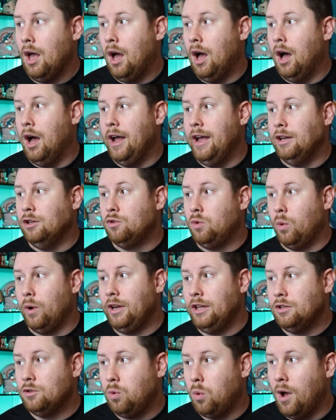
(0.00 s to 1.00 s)
Uh, in
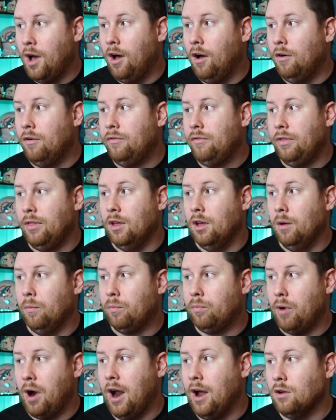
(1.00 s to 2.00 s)
twenty twelve, the
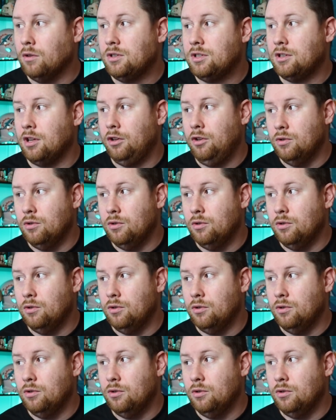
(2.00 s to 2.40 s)
Browns